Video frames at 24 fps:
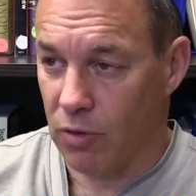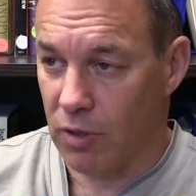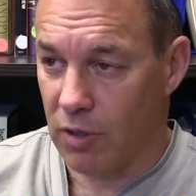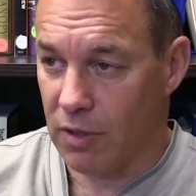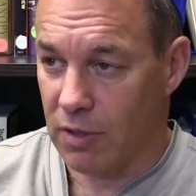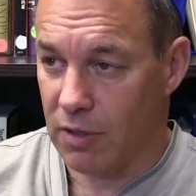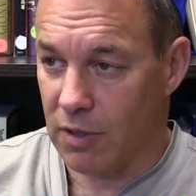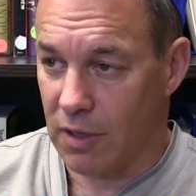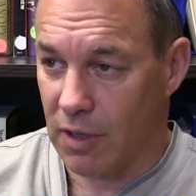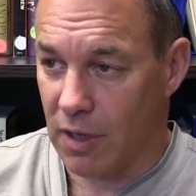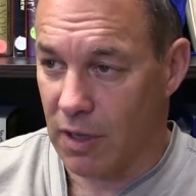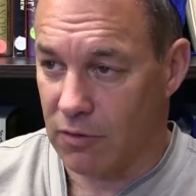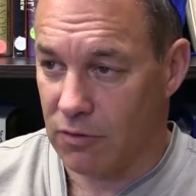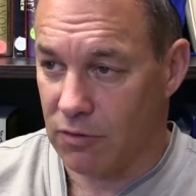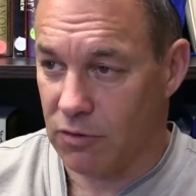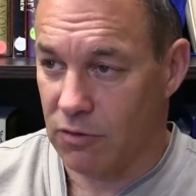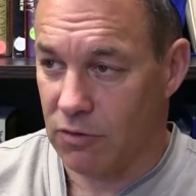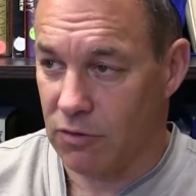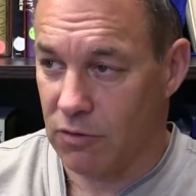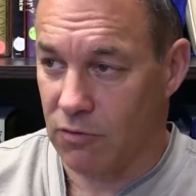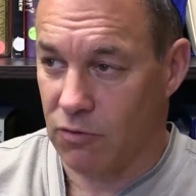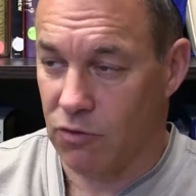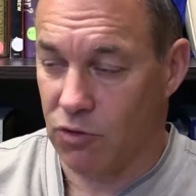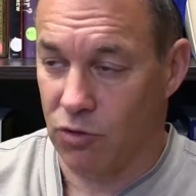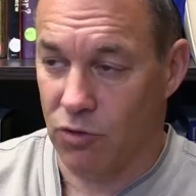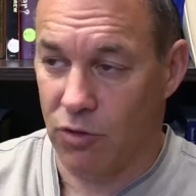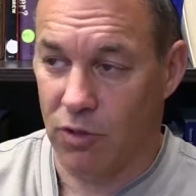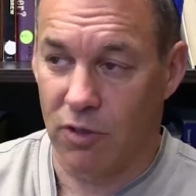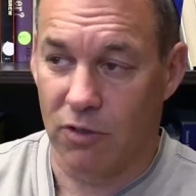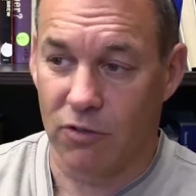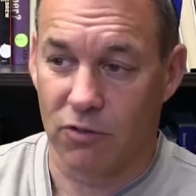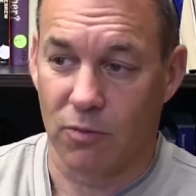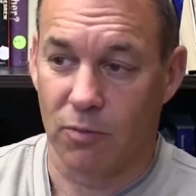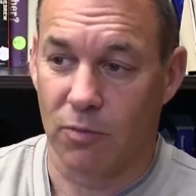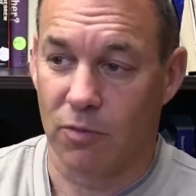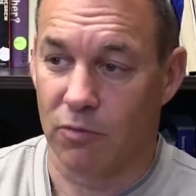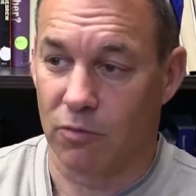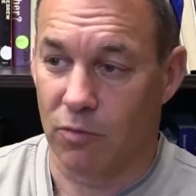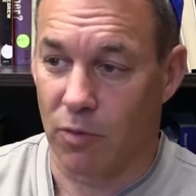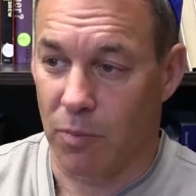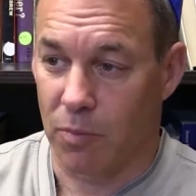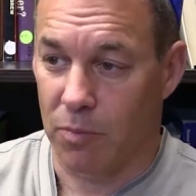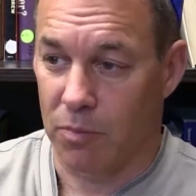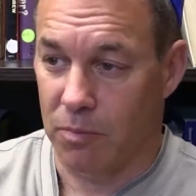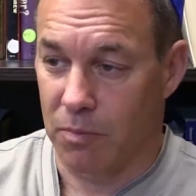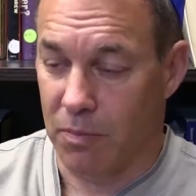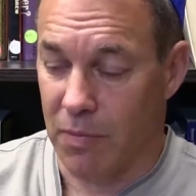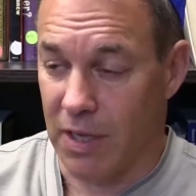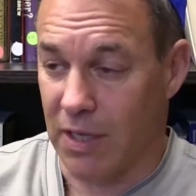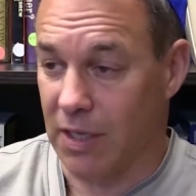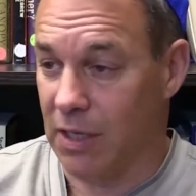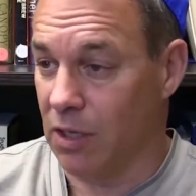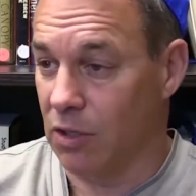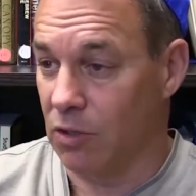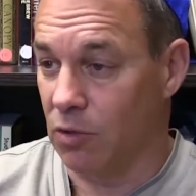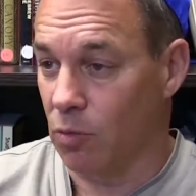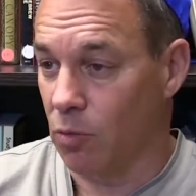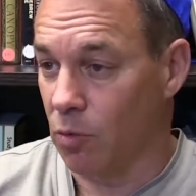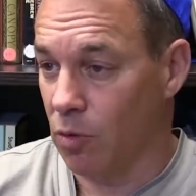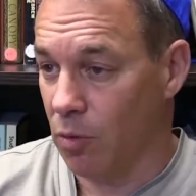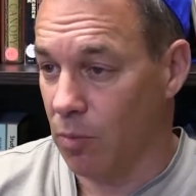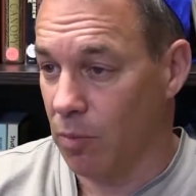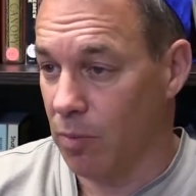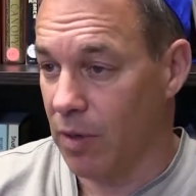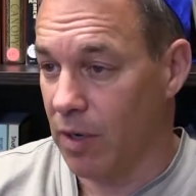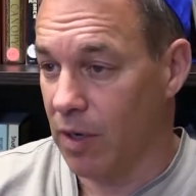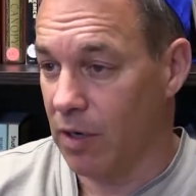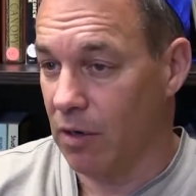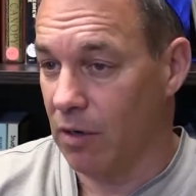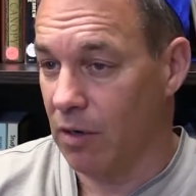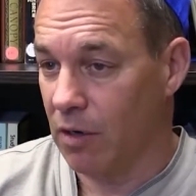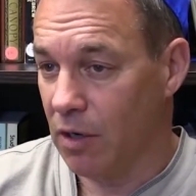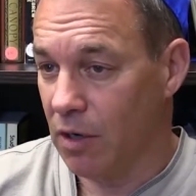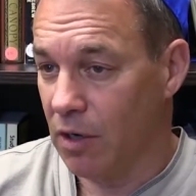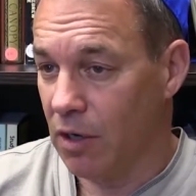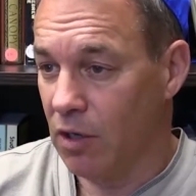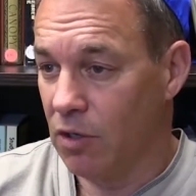that the essence of Judaism, of making the world better,